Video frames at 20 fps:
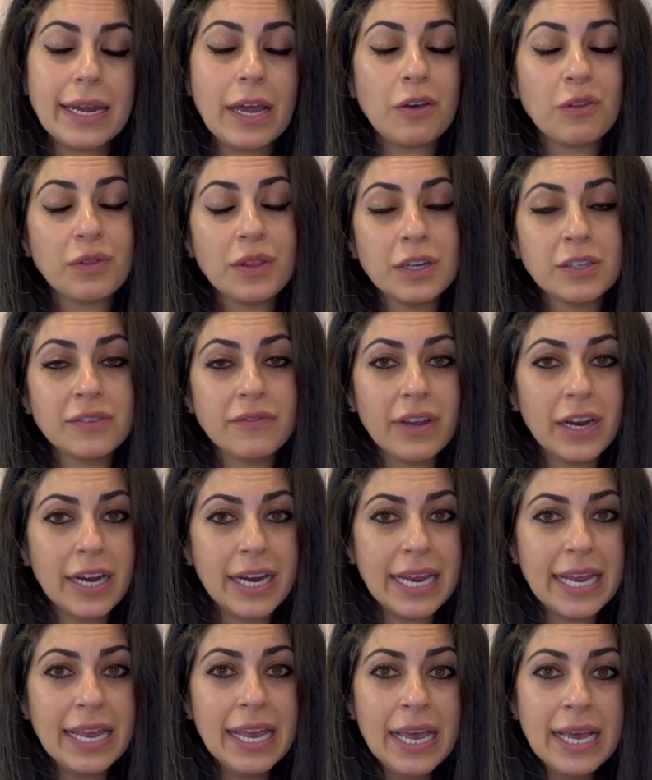Now, there's a
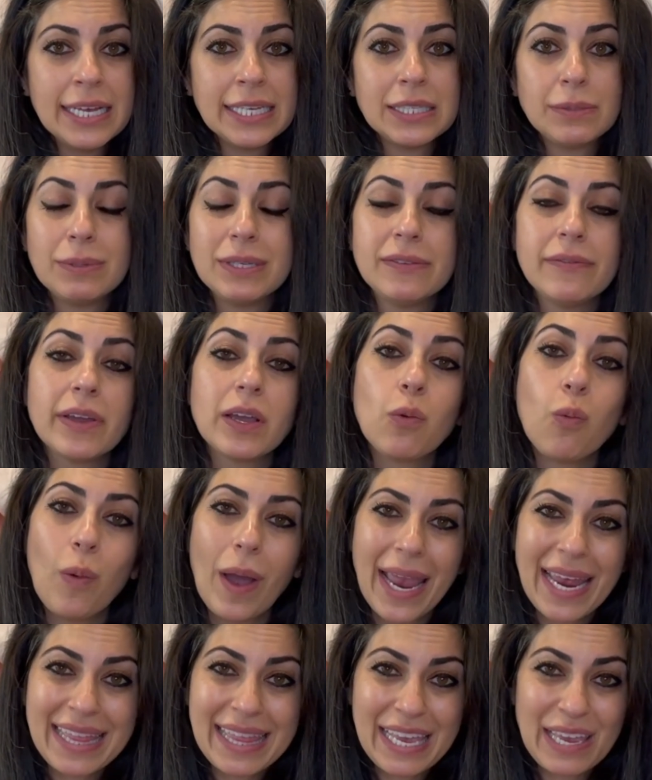very specific
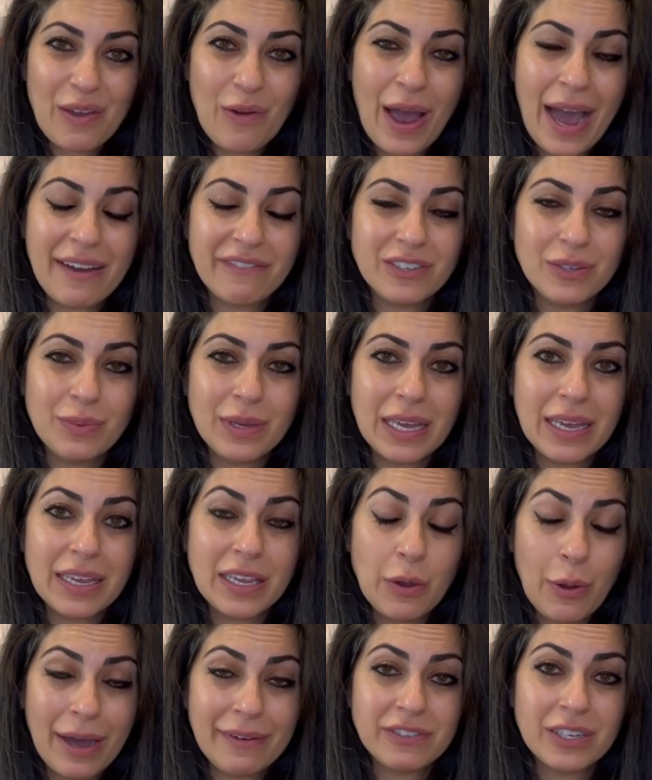way that you have
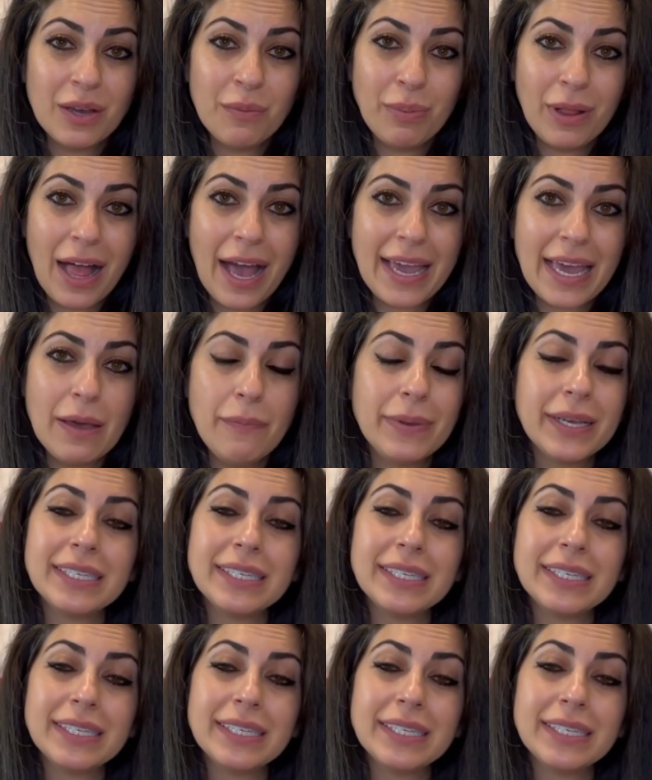to apply it,